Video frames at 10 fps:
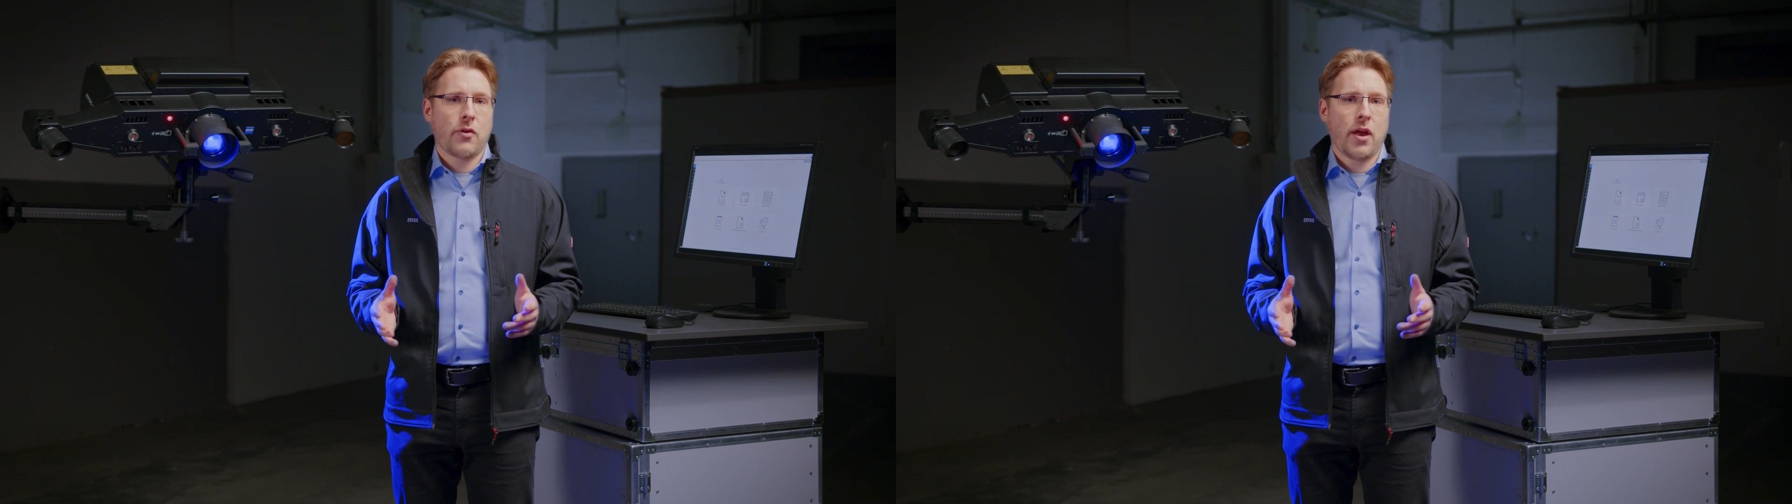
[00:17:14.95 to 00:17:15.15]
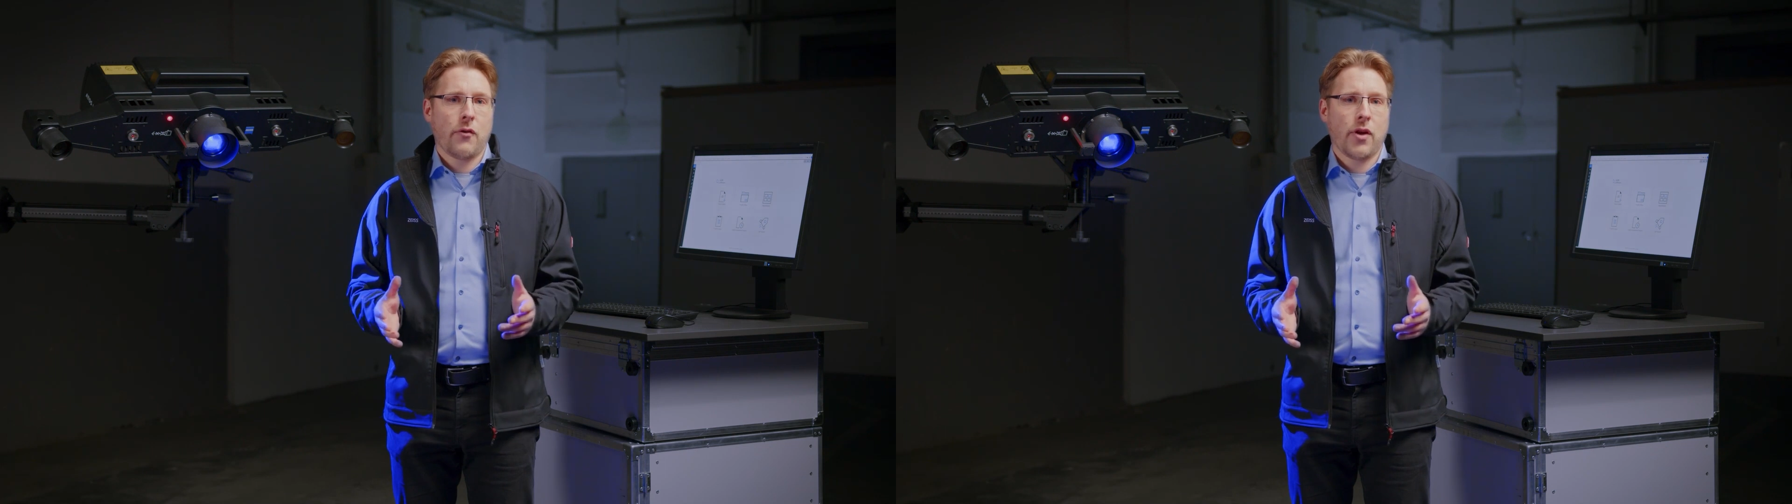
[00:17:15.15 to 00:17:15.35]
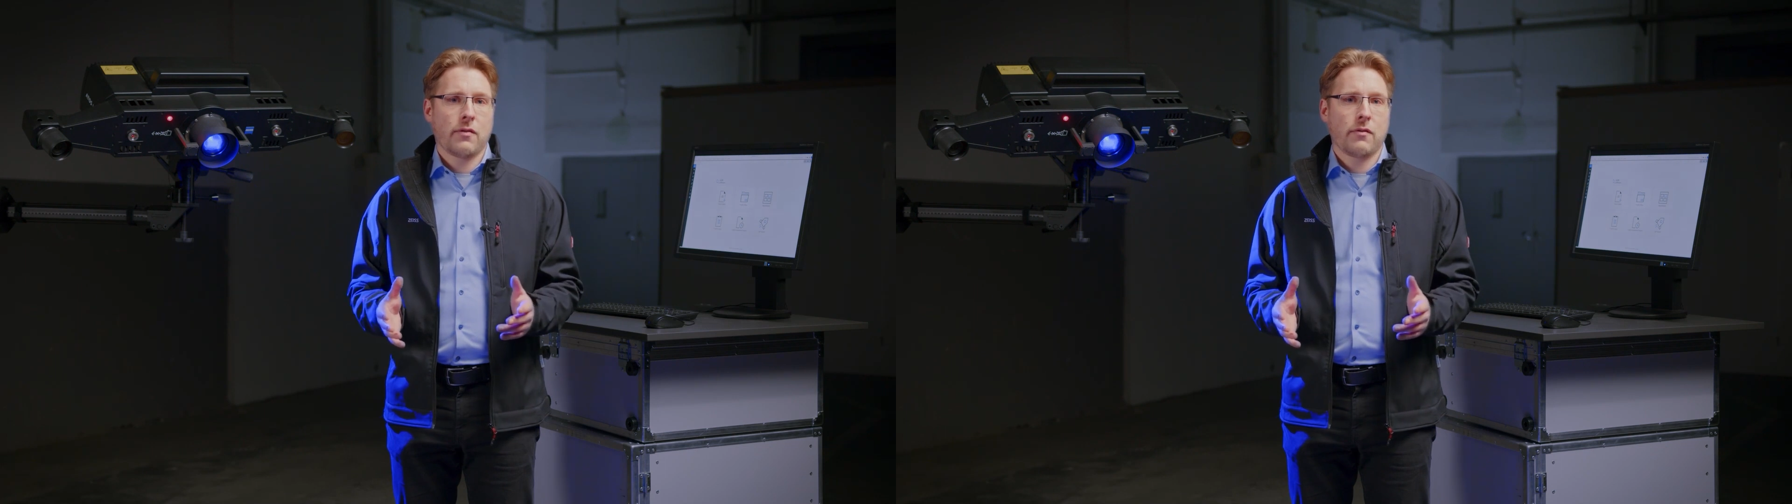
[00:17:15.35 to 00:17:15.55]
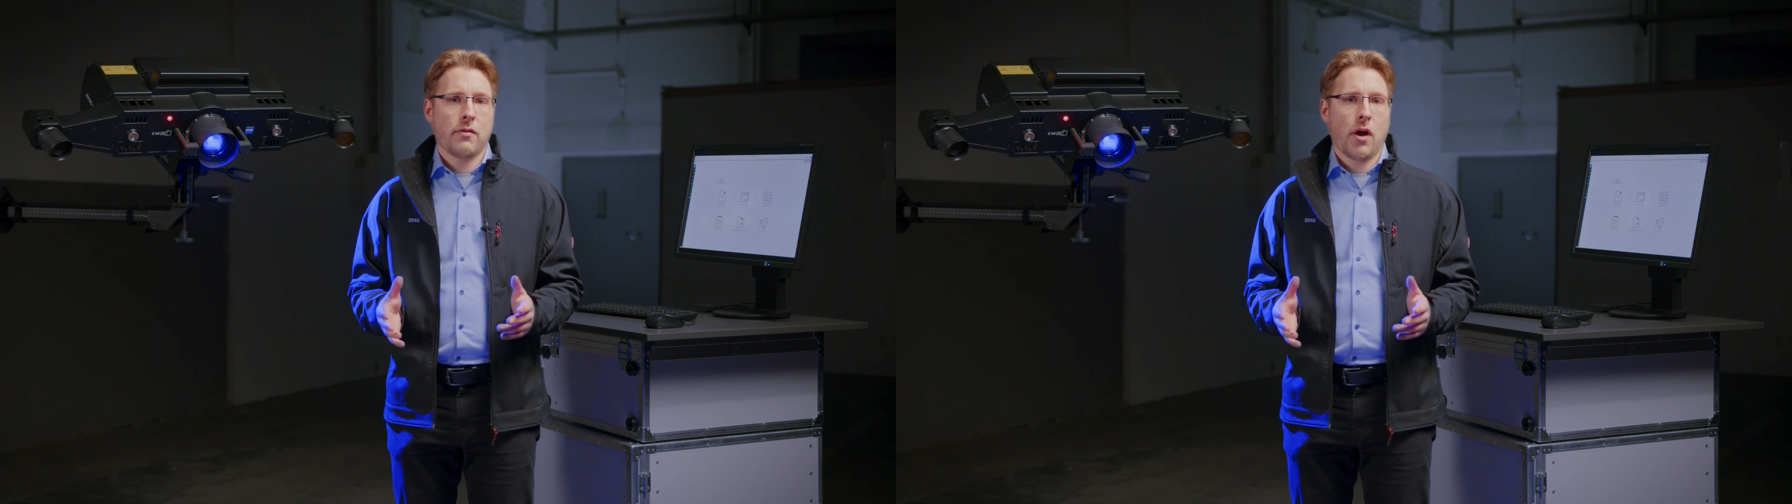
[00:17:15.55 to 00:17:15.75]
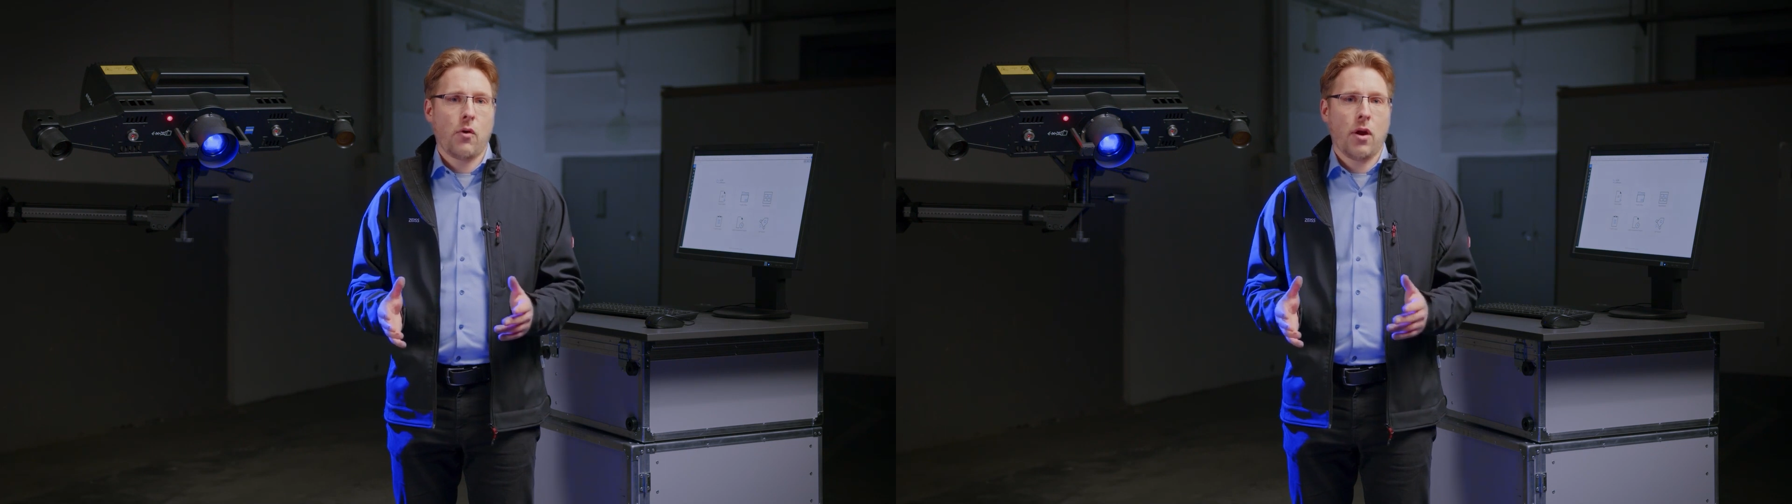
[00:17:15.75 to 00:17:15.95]
LRX
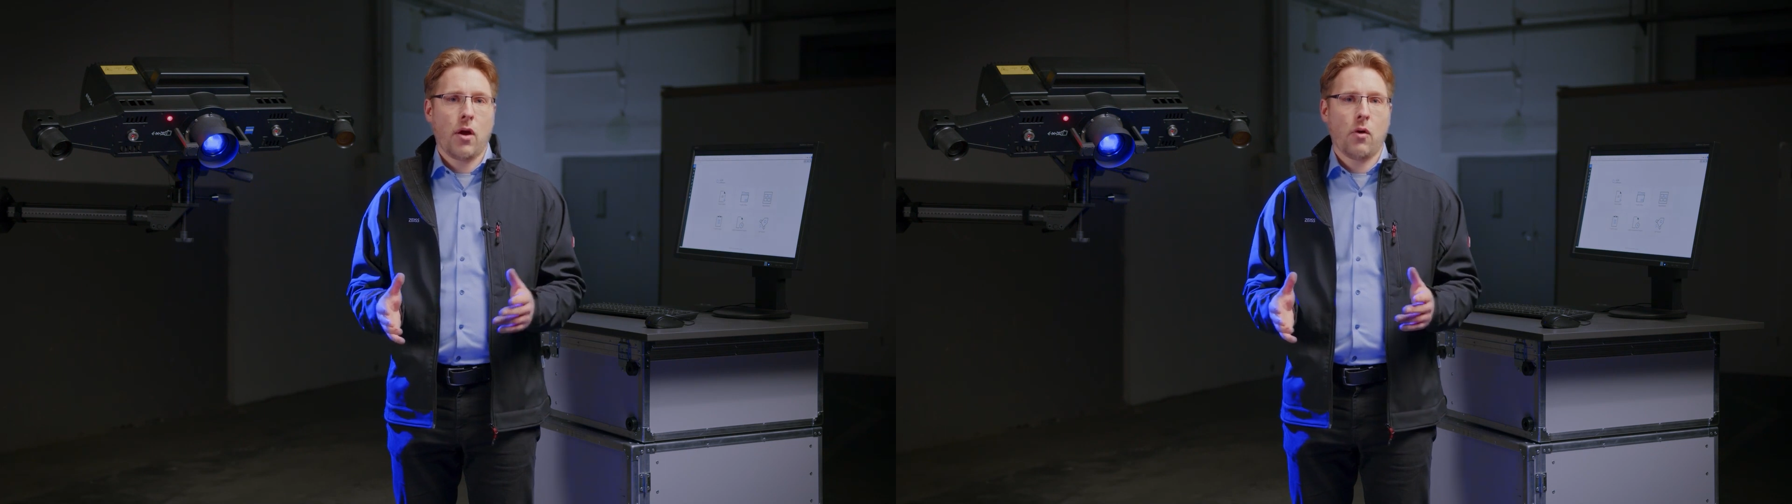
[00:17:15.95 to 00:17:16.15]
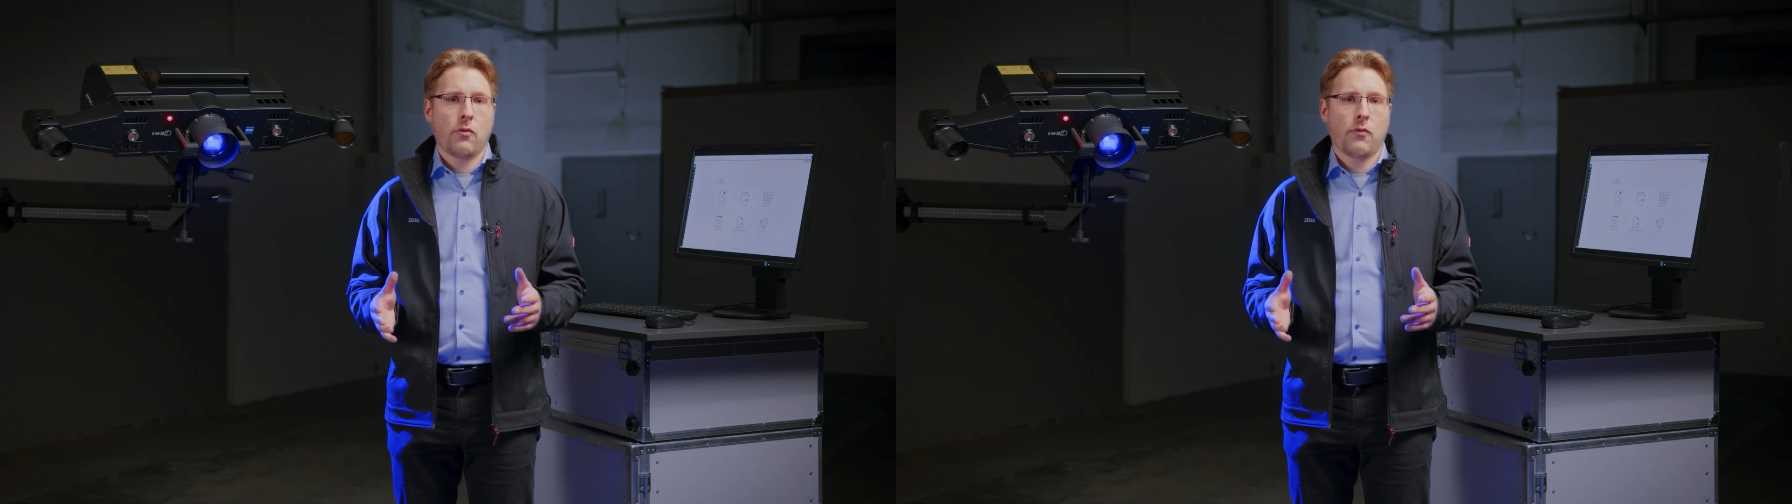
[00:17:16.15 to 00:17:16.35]
now allows